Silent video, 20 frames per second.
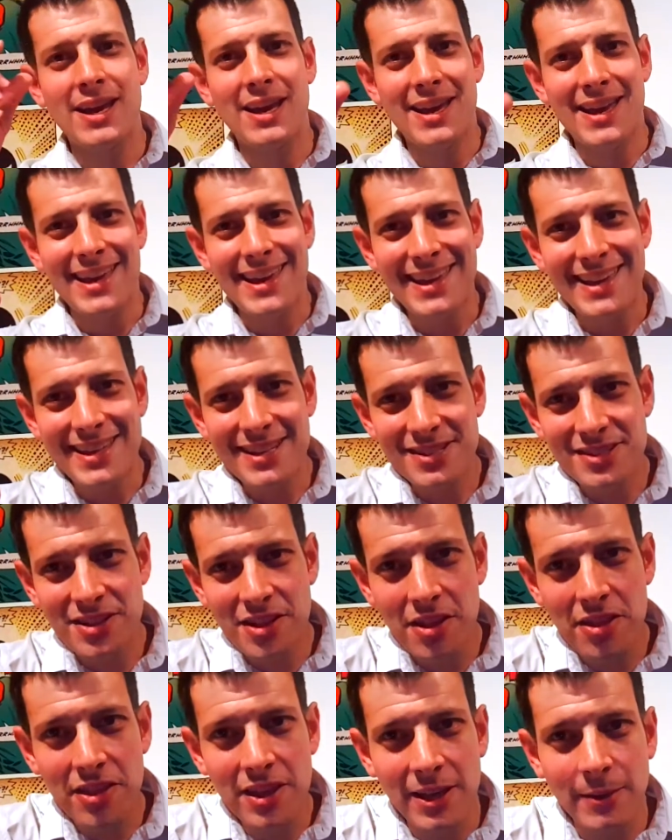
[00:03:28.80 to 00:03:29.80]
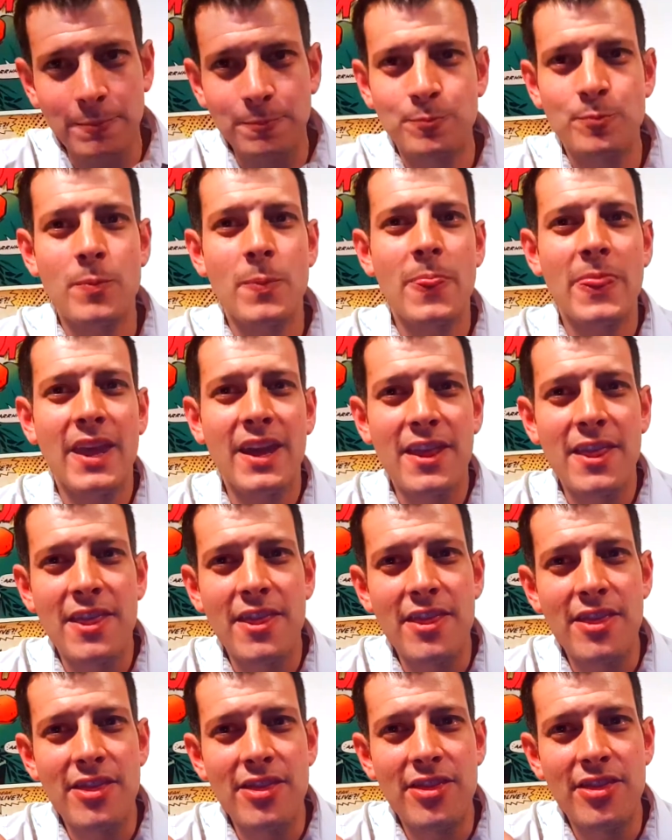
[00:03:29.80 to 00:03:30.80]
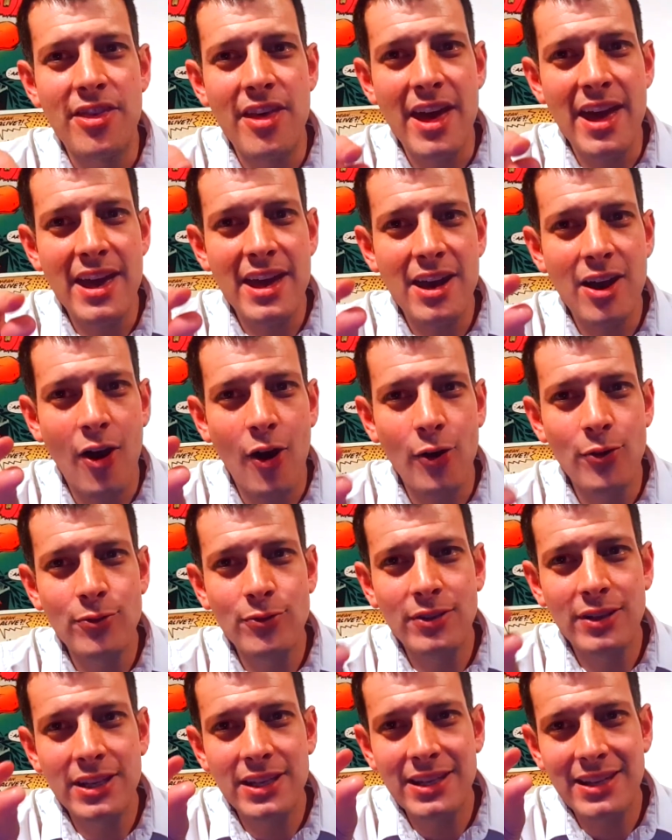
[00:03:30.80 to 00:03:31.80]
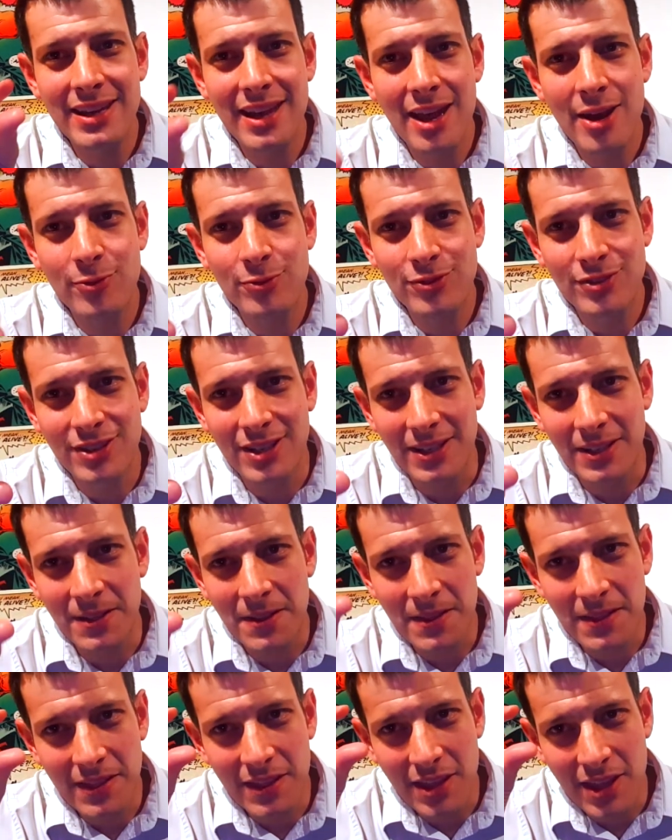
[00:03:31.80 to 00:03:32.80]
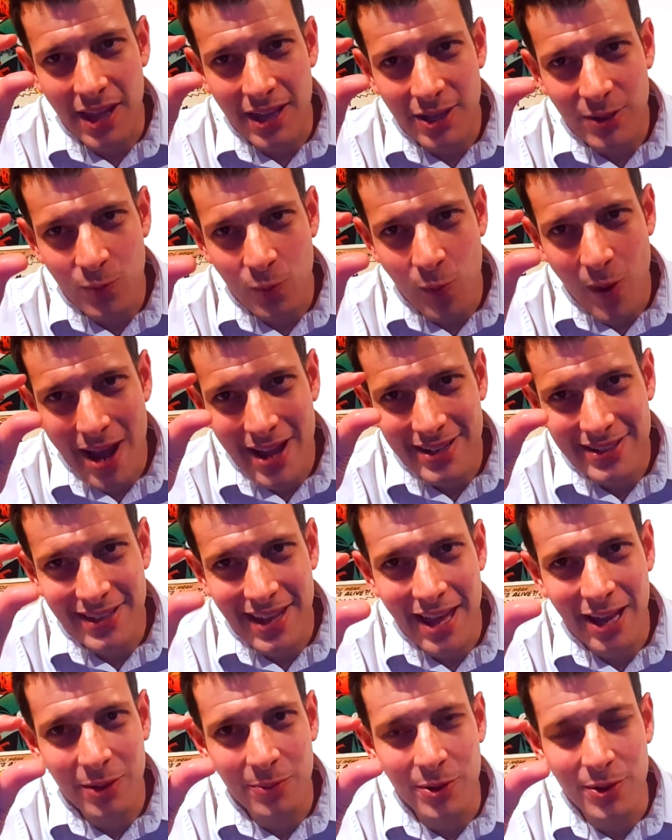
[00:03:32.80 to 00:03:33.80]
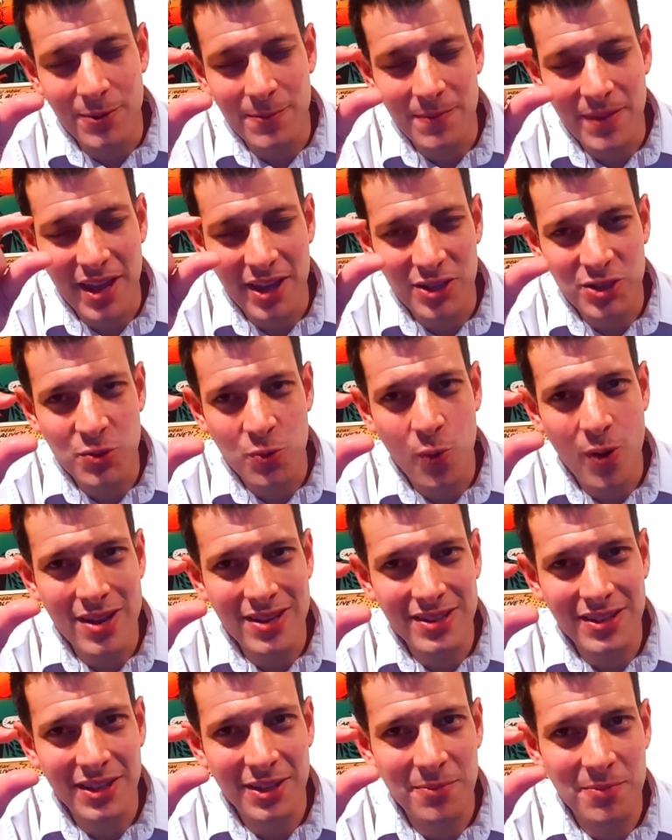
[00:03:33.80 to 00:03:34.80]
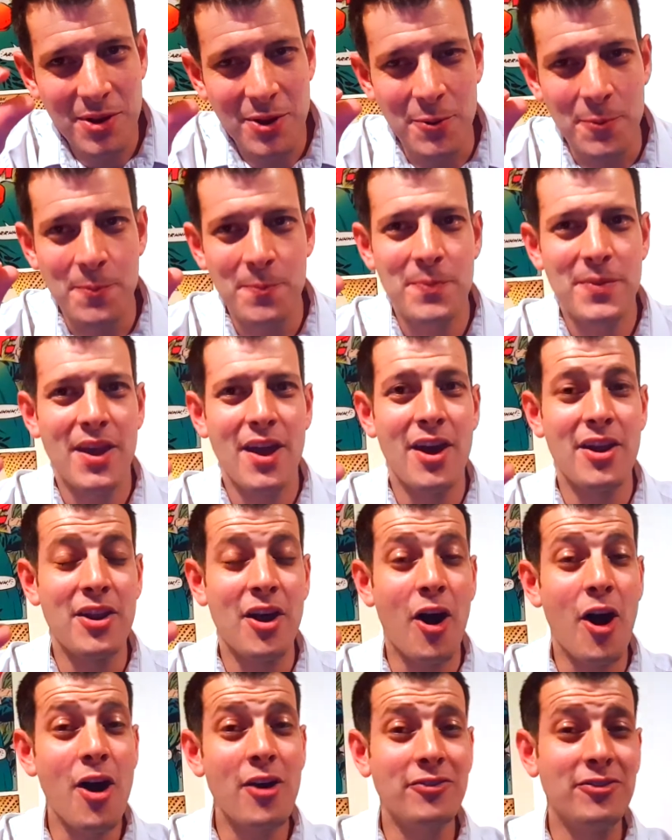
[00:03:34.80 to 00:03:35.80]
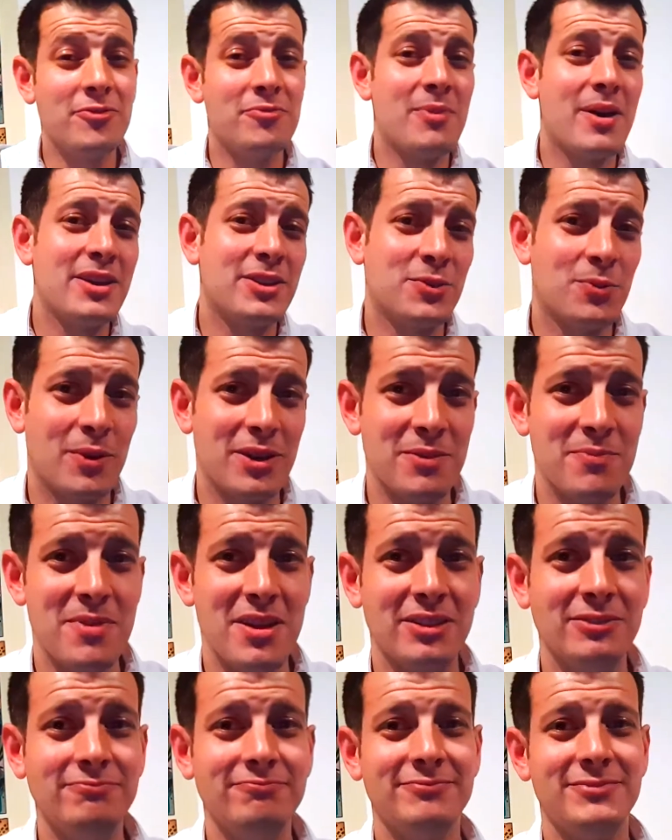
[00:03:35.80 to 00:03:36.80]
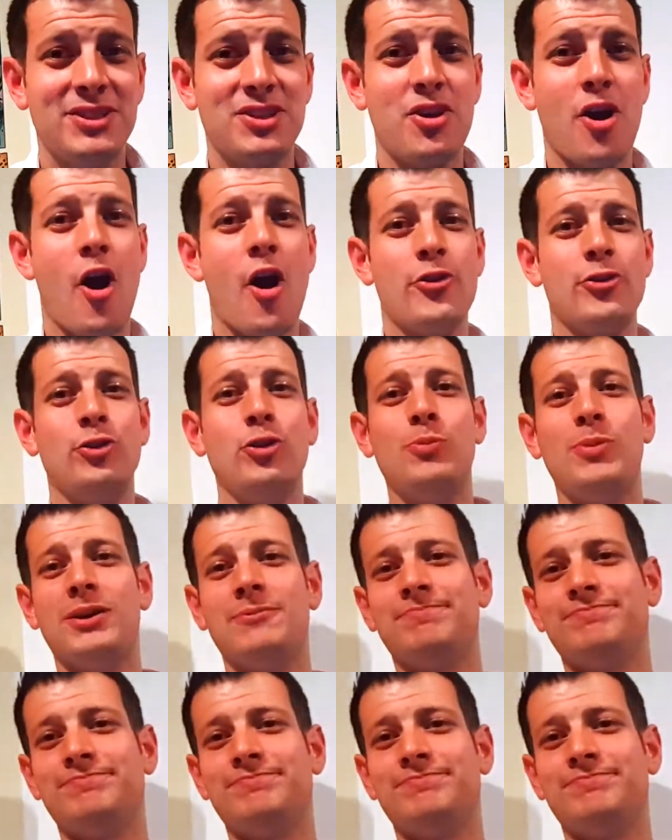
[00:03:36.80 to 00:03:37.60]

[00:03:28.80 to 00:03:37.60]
Here's the thing. They're only counting that wax element, that 20 ml. And half of my 20 ml is carnauba.